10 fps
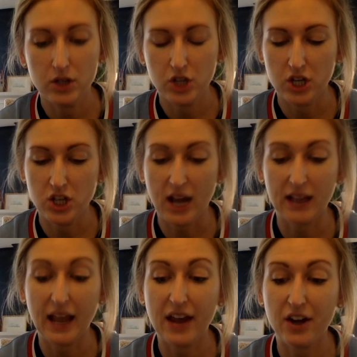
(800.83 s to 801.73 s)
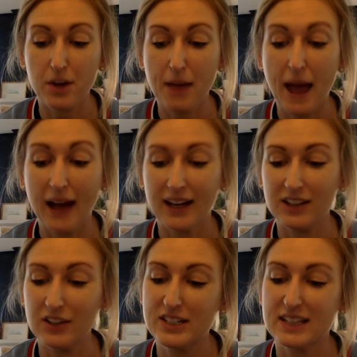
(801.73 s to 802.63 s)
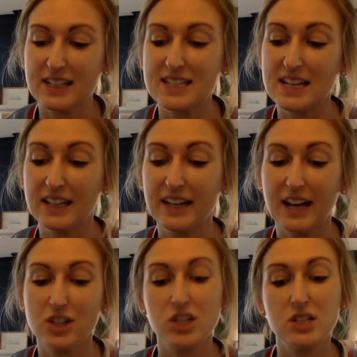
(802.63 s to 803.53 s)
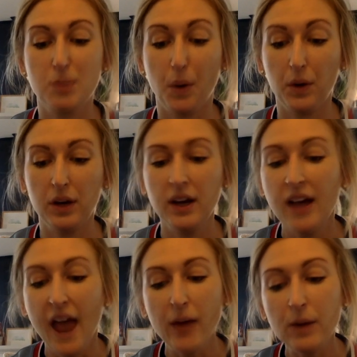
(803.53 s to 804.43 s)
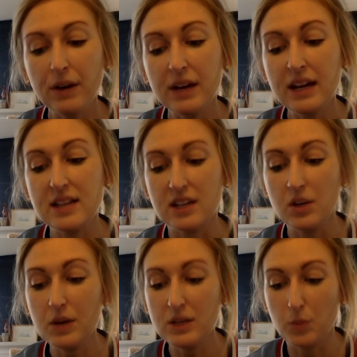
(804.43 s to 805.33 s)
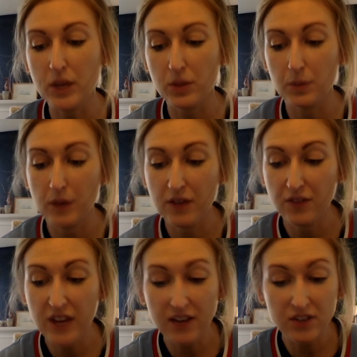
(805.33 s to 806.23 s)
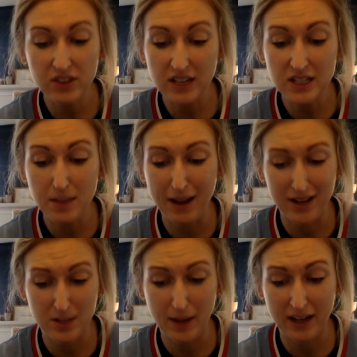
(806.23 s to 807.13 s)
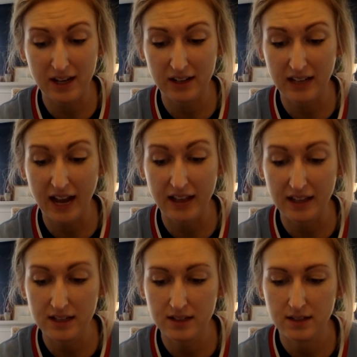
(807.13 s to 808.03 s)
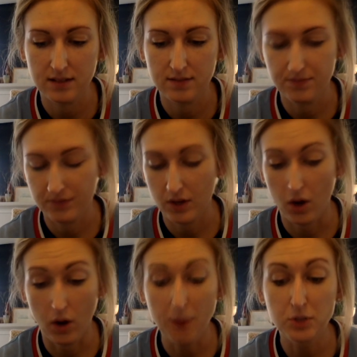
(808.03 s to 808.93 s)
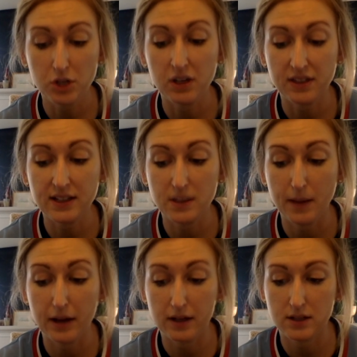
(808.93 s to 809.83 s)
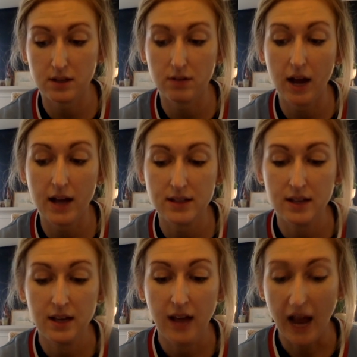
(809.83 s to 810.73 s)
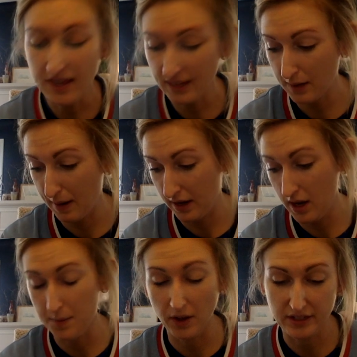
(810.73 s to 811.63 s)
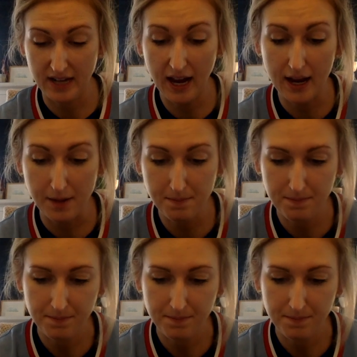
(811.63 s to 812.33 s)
Chit-Chat lay on her back and looked at the ceiling as she spoke. "And where he is and who he's with, if he ever thinks about us back here on the island." "Oh, I'm sure he thinks about us," said Roz. "I think about him all the time.